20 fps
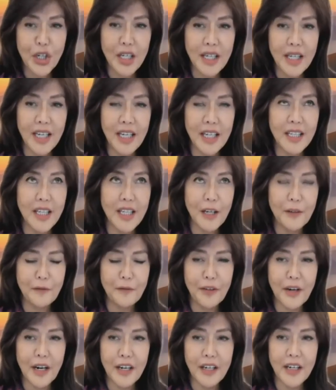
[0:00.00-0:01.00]
and
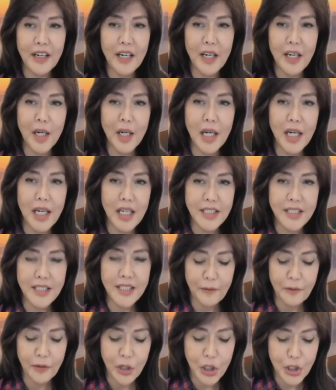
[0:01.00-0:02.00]
I've read in
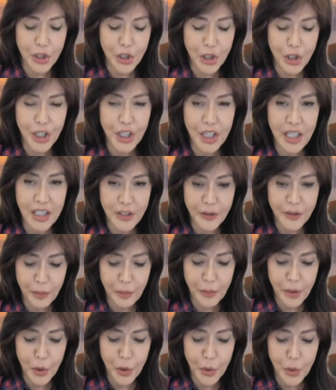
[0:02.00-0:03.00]
several journals
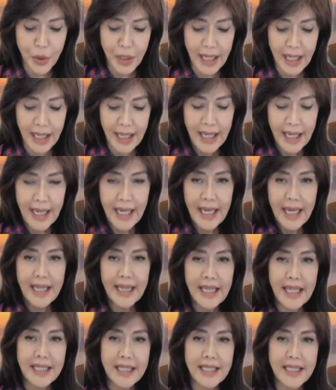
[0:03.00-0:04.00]
from the UK
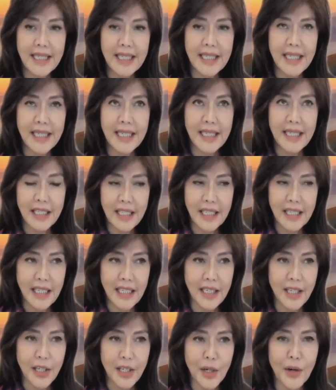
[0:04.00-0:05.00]
that
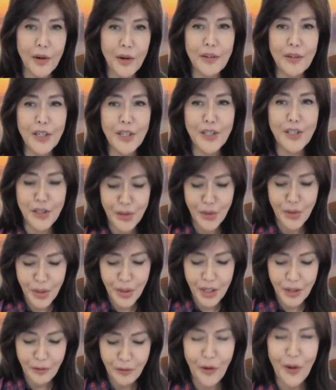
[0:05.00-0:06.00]
the coverage is
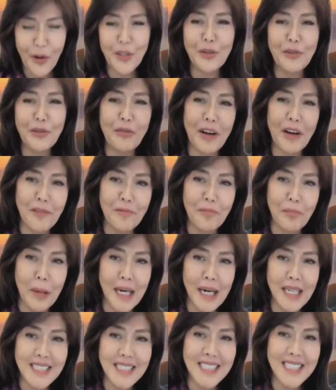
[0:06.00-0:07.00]
only 4 to 5
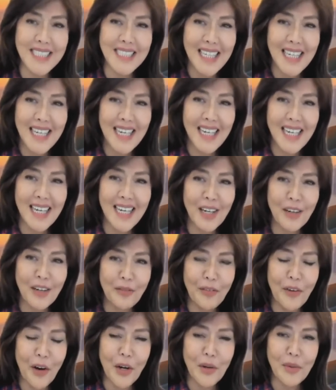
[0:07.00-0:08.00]
months
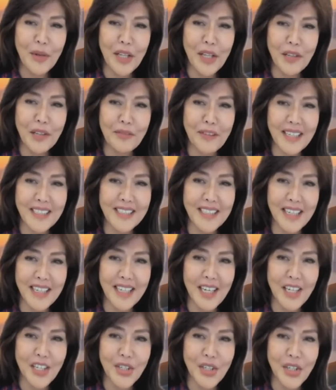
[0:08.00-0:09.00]
following the
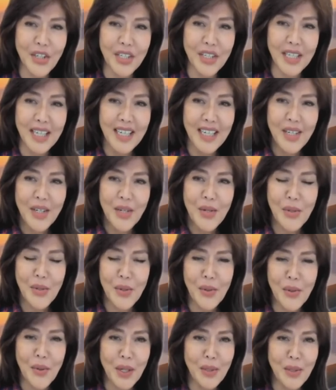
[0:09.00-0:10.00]
vaccination.
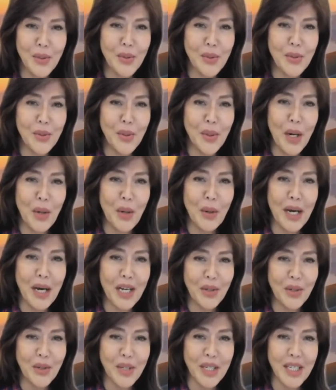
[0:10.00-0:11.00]
So I don't know how
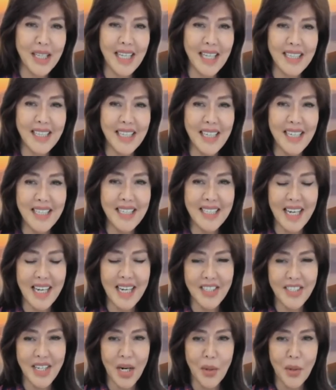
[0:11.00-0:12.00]
accurate that is.
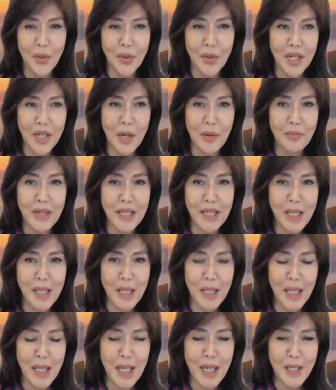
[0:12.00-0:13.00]
As our
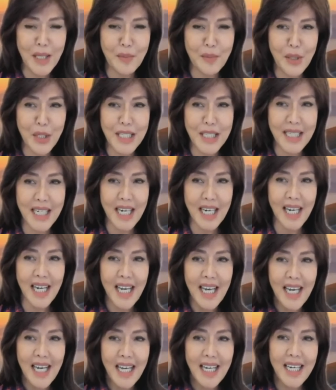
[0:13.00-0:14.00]
medical experts say,
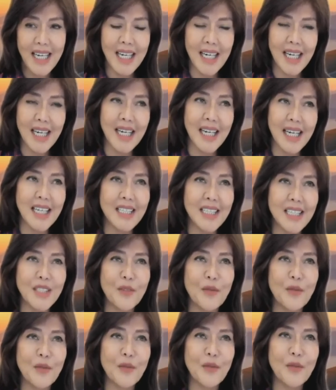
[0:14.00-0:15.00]
it's
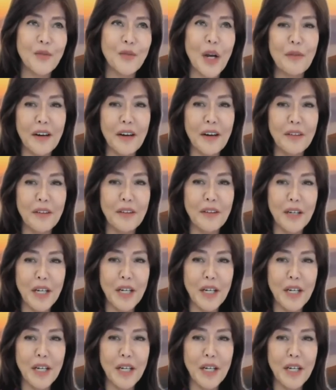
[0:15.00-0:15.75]
very, very